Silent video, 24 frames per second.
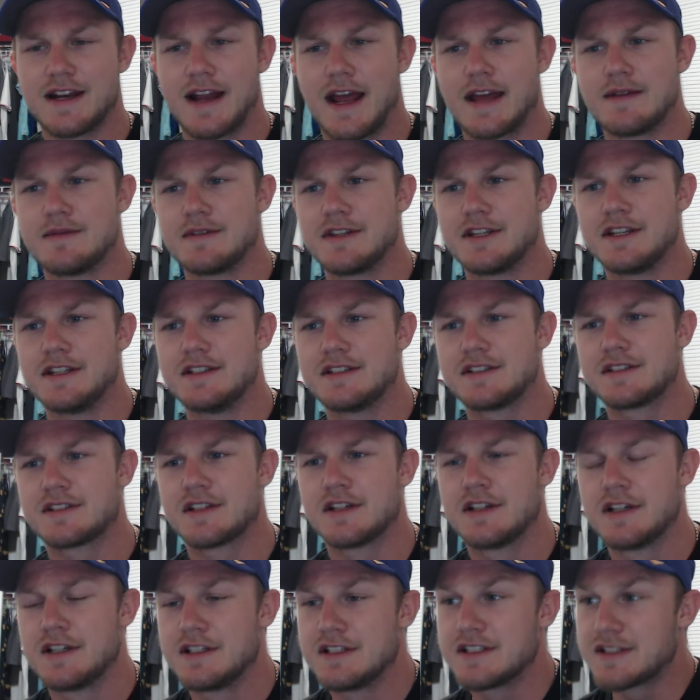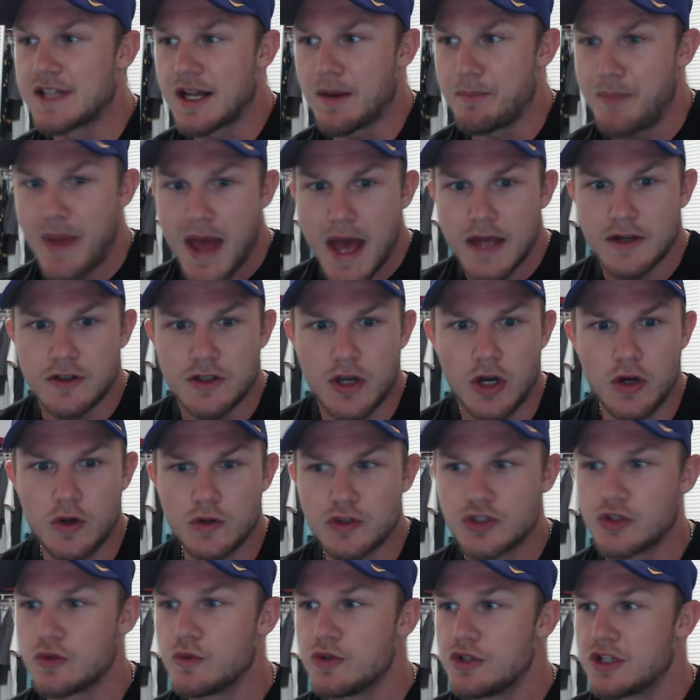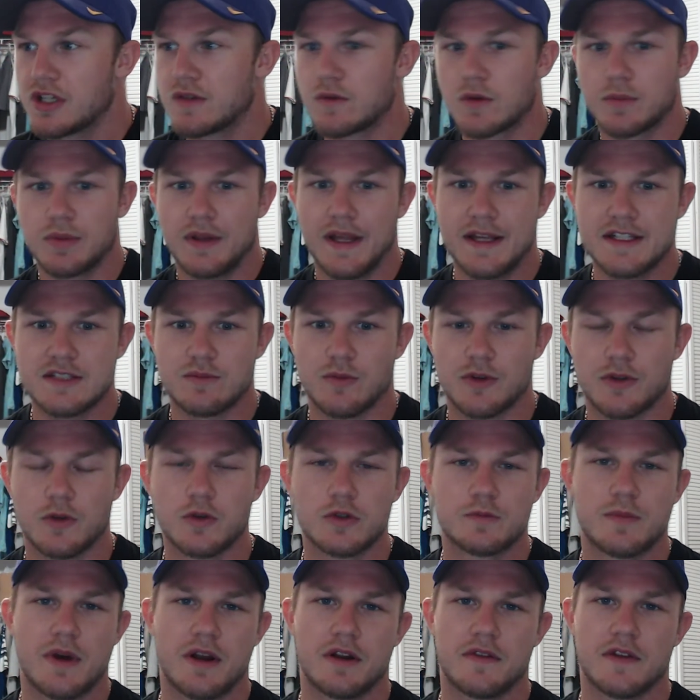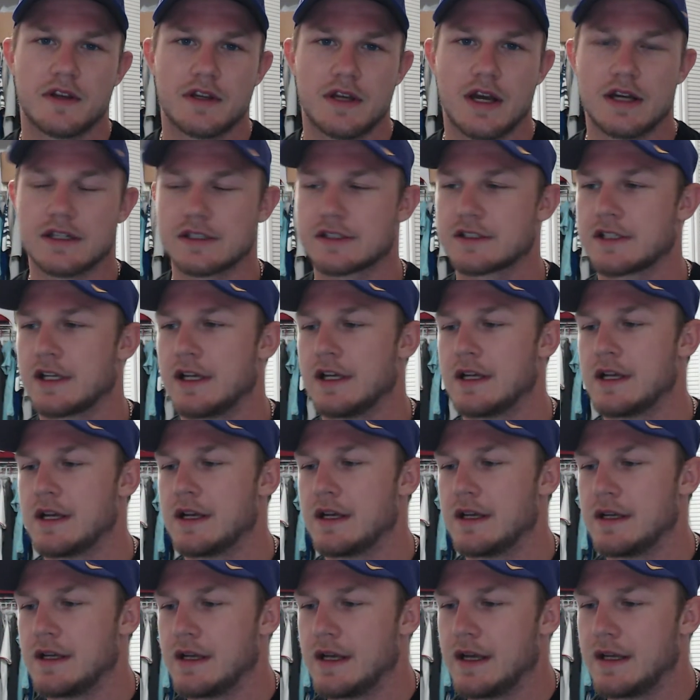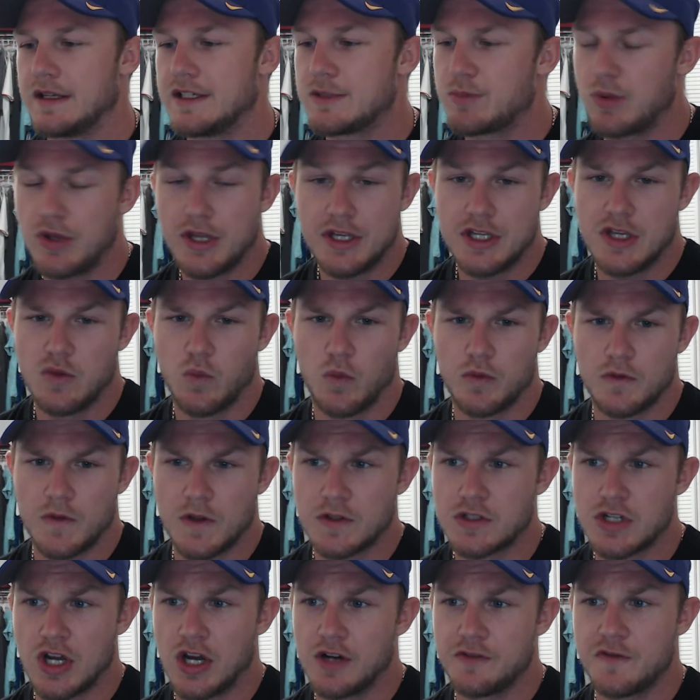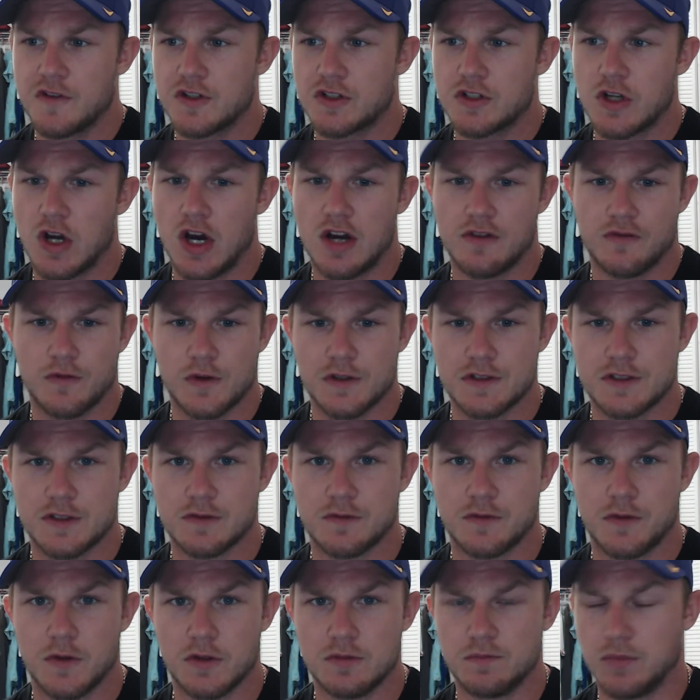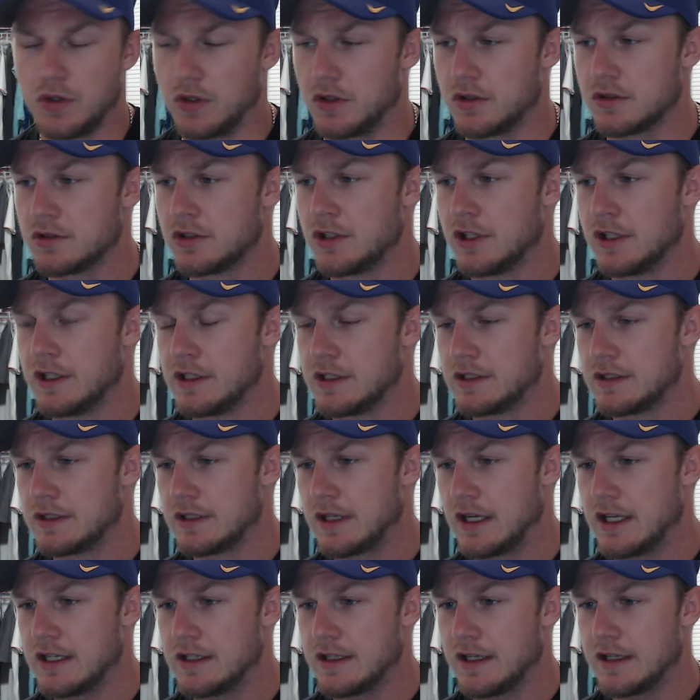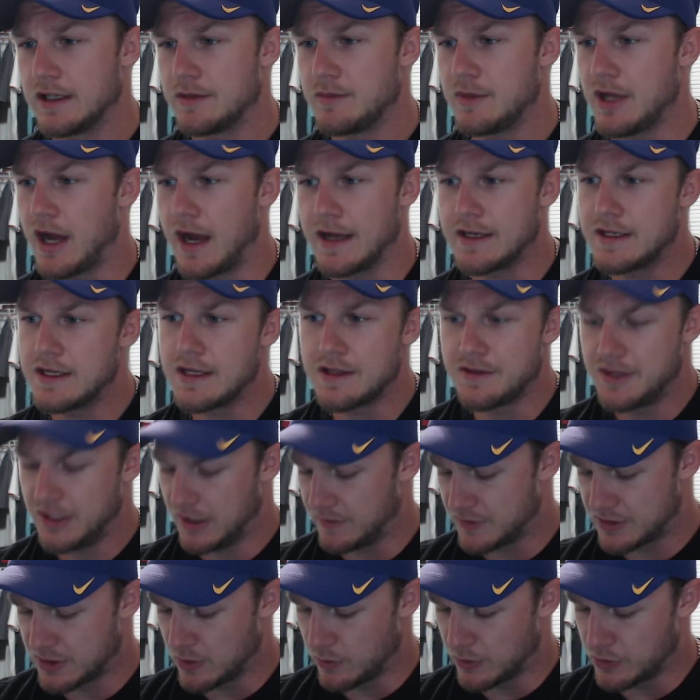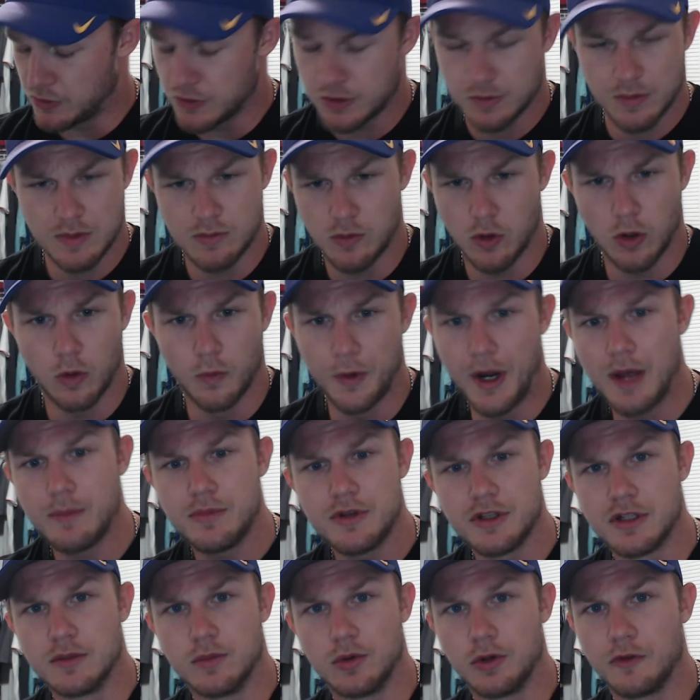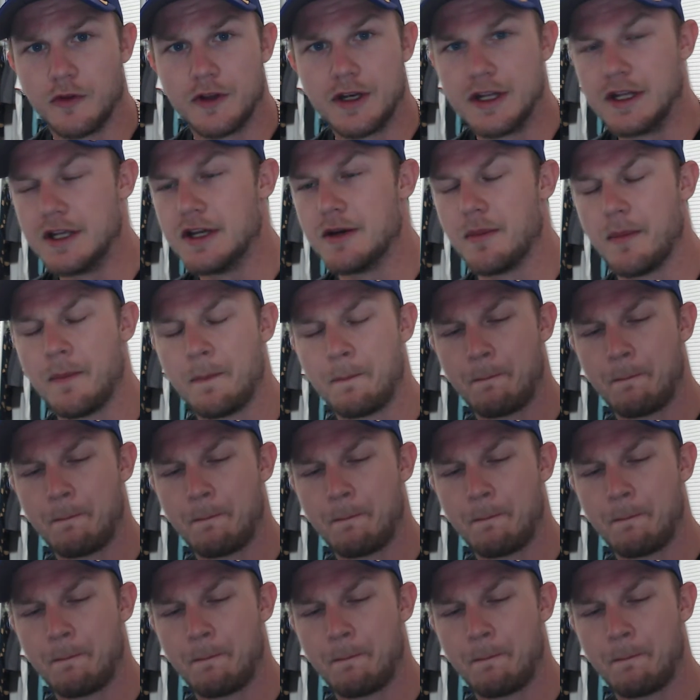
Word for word: I, he's he's not a bad coach. Who are you going to replace him with? Who's better than Gus? He's playing in the toughest conference in football. I I, mean, I can't think of someone who's going to be more reputable than him.